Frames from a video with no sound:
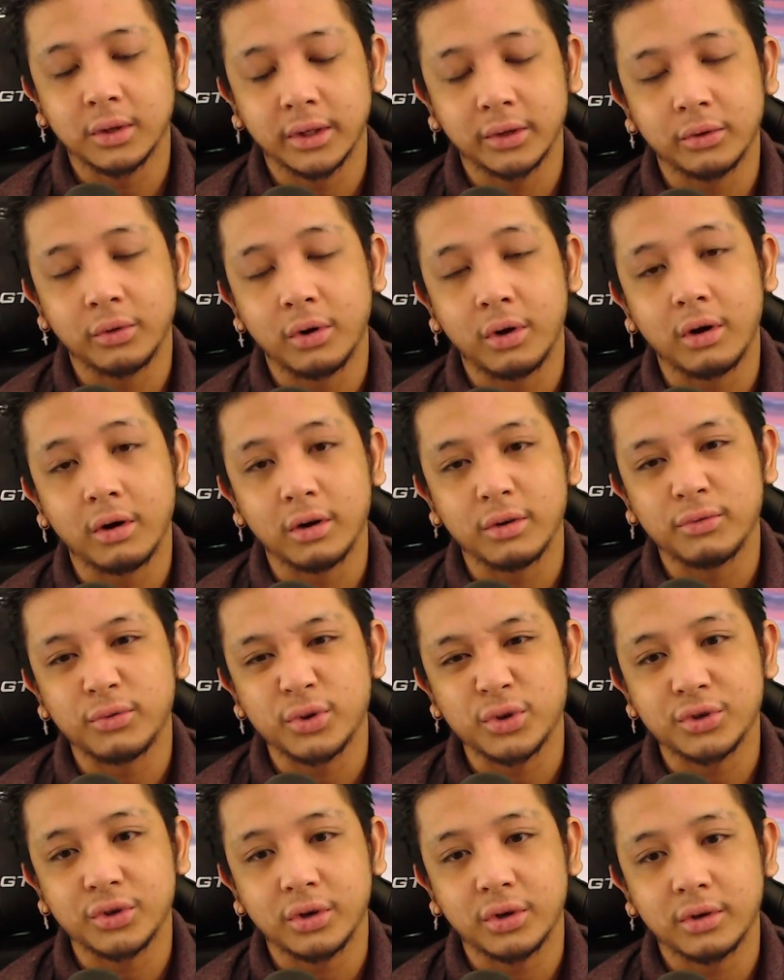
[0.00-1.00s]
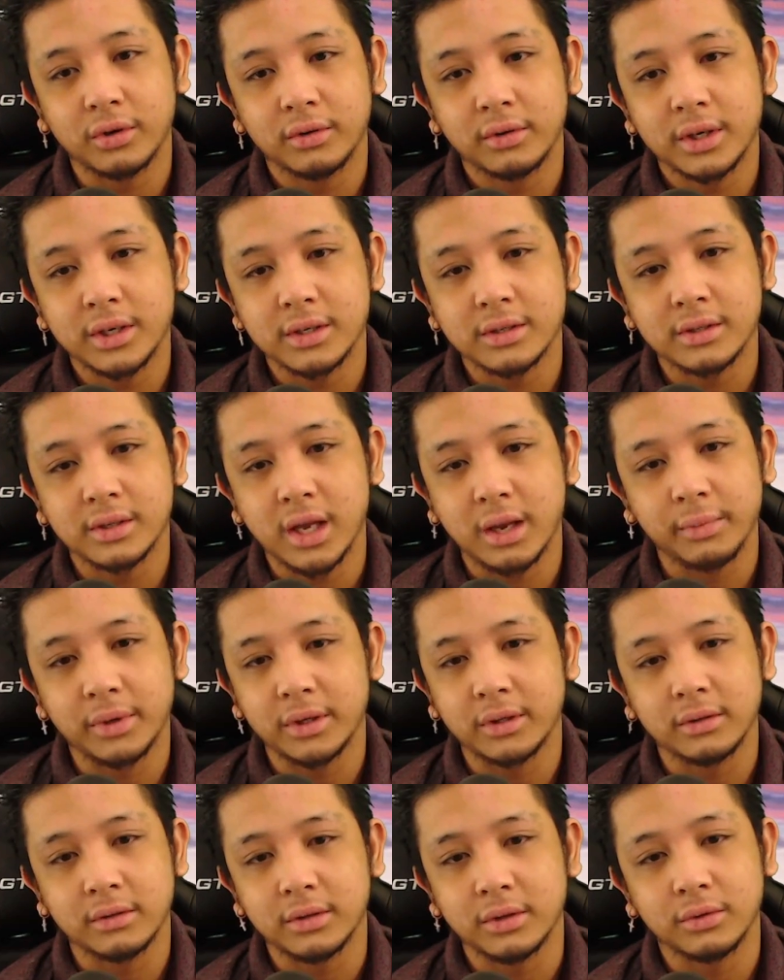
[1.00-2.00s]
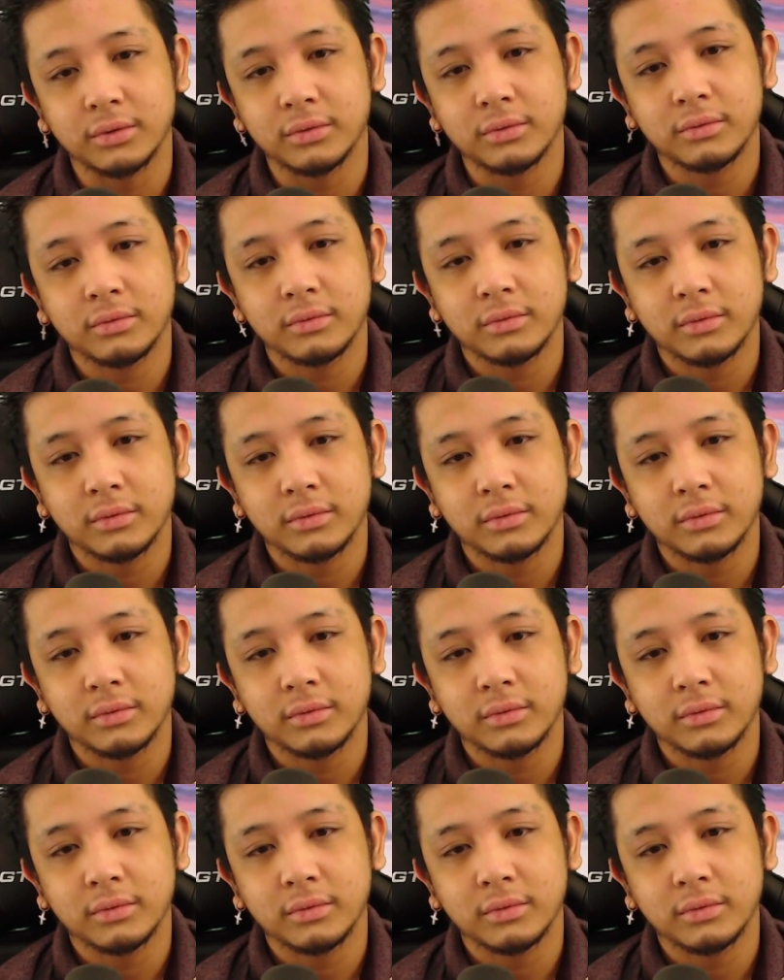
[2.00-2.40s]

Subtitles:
a little hard, for sure. Because, I mean, dude.